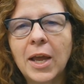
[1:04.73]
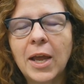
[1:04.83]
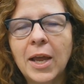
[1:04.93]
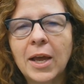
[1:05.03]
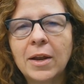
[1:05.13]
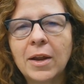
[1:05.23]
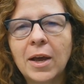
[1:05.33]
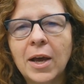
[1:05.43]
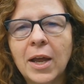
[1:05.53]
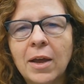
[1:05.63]
And
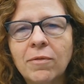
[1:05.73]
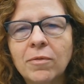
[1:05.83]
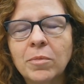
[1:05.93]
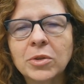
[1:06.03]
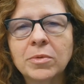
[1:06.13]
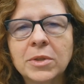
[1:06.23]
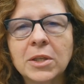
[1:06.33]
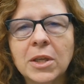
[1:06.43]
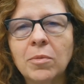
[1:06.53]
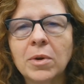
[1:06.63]
I have most
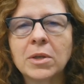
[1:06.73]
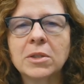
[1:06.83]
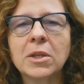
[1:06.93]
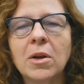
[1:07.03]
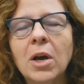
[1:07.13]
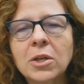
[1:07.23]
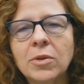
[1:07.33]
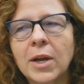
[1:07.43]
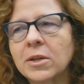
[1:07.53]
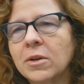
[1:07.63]
recently worked as a
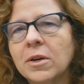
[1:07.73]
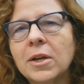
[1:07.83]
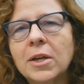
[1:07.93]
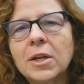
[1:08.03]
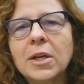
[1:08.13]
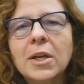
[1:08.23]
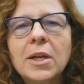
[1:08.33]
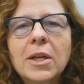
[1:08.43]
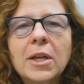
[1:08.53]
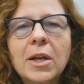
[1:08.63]
contractor.
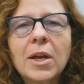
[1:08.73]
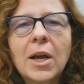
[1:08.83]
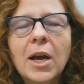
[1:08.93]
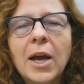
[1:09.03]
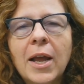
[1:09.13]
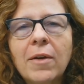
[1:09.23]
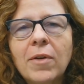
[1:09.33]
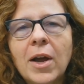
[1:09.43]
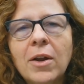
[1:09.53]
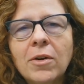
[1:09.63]

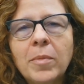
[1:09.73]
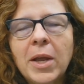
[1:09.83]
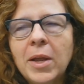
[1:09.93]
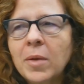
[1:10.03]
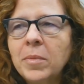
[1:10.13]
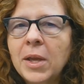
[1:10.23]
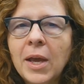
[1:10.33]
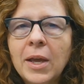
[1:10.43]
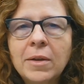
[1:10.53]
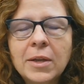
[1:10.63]
I earned my
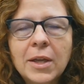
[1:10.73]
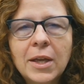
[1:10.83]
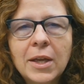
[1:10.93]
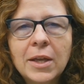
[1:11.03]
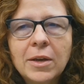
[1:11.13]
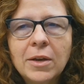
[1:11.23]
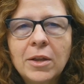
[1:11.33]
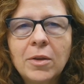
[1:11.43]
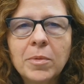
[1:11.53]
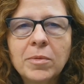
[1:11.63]
MBA in
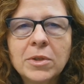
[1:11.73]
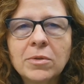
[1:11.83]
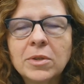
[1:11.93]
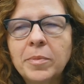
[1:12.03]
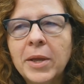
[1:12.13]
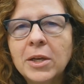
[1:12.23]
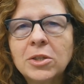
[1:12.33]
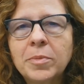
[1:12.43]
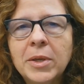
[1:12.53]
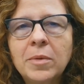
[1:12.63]
Human Resource
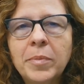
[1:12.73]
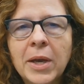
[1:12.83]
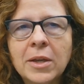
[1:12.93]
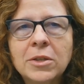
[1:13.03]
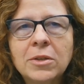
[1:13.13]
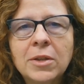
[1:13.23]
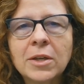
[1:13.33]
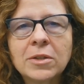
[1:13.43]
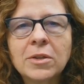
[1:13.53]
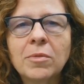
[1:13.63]
Management back in
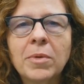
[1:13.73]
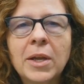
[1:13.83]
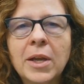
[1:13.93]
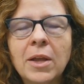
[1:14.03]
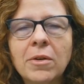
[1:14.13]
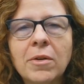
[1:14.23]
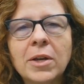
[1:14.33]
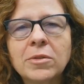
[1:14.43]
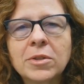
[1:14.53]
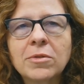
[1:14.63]
2003 at Keller
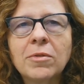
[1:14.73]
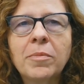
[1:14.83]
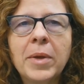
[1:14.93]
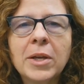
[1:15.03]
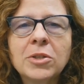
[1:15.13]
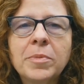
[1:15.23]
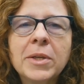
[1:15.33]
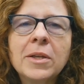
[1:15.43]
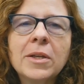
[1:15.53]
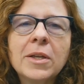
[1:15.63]
Graduate School of
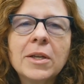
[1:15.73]
Management.